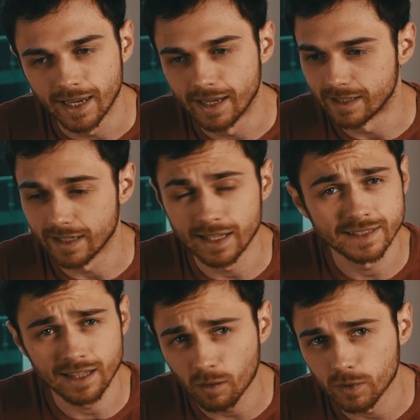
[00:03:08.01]
And again,
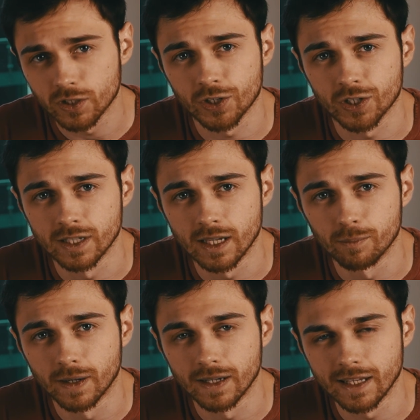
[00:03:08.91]
he's not a
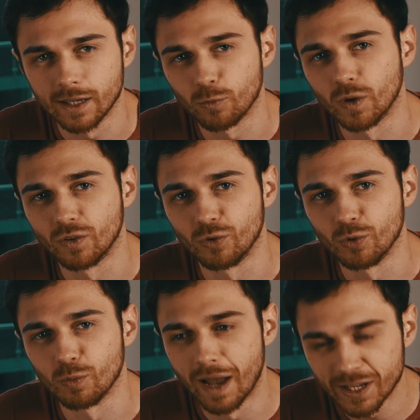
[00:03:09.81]
magician, but it will
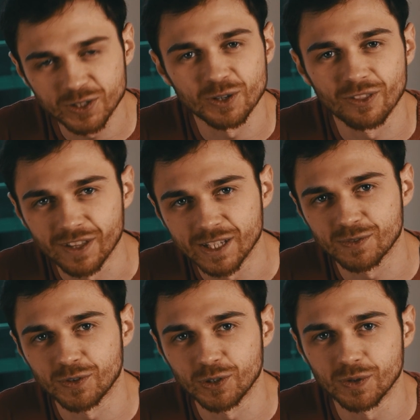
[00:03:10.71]
do magical
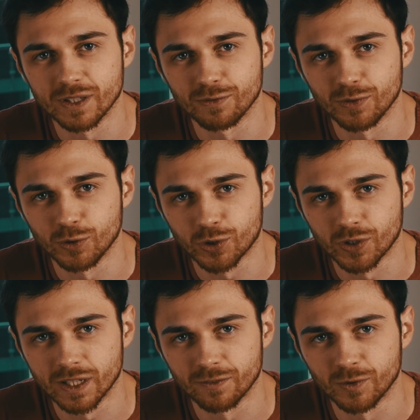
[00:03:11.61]
things for you in the
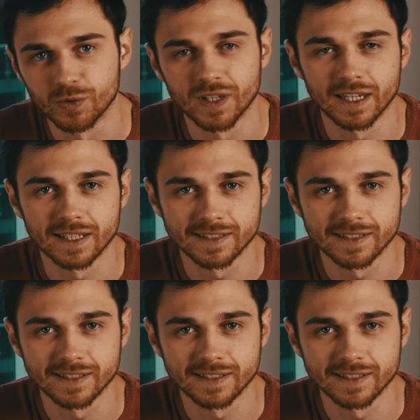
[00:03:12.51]
future if you take it